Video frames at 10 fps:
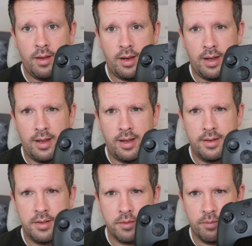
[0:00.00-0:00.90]

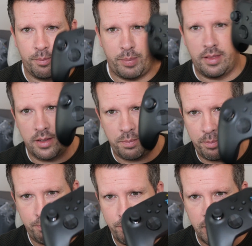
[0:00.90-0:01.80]
and bin
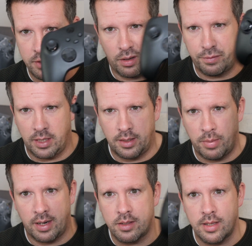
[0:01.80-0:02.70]
this off, send it
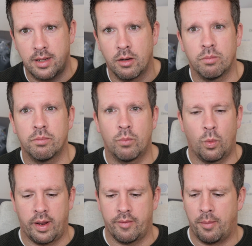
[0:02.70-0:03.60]
back, sell it on,
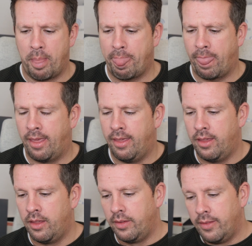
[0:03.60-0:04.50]
whatever.
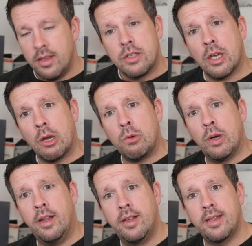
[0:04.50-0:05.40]
So
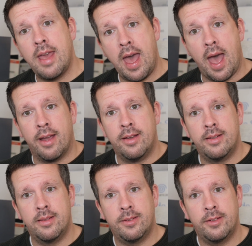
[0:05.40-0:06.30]
yeah,
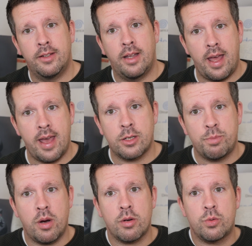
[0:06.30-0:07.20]

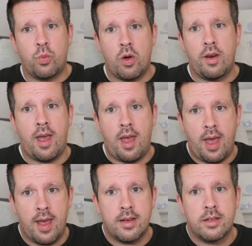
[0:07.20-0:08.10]
Xbox One
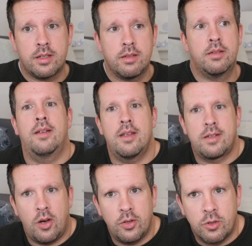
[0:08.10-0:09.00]
X.
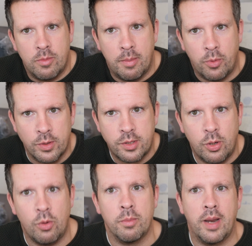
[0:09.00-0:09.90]
It's hard to remember what to
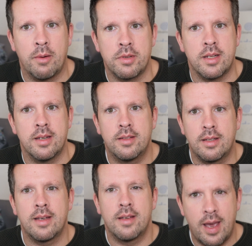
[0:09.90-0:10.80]
call them now, isn't
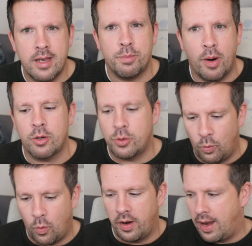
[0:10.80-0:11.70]
it? Xbox
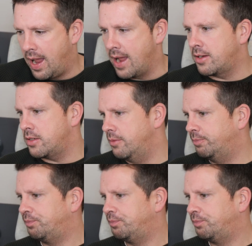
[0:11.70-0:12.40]
One X.